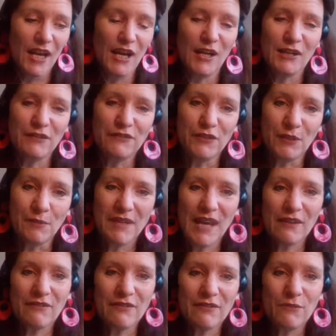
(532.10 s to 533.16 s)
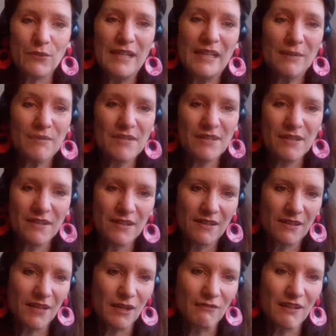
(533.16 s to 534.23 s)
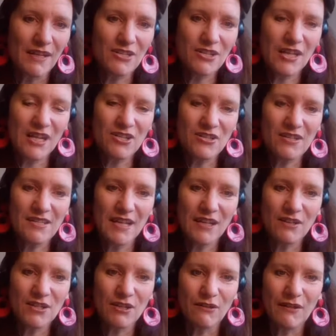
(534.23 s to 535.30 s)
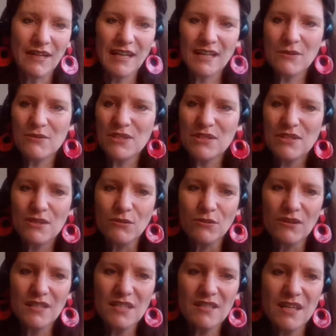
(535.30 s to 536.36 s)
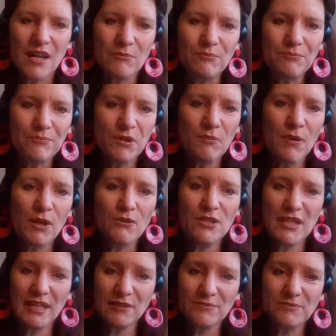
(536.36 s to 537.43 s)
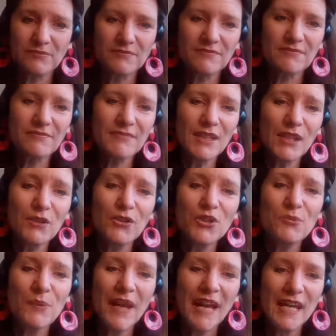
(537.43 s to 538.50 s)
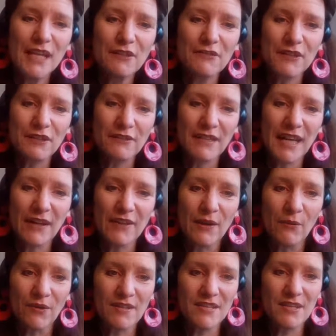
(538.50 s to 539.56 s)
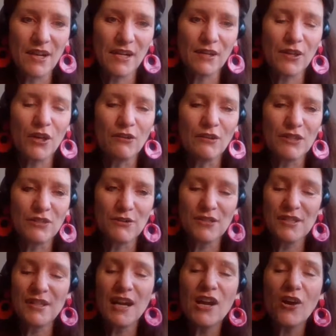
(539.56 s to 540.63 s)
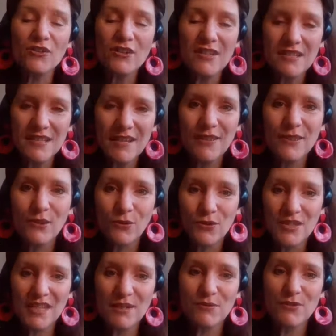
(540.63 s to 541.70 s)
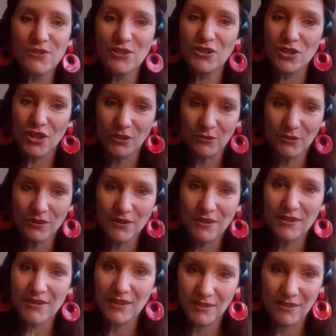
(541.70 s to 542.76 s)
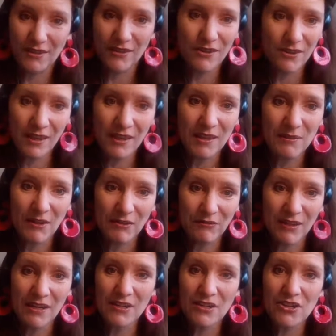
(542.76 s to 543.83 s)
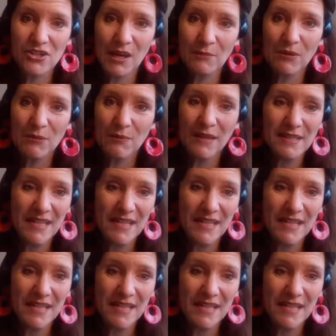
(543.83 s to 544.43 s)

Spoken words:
from Gareth Williamson, the current Education Secretary, and there's a school that's promoting good behaviour and how they want silent corridors. And I honestly thought it was a joke, the thing that my friend had shared with me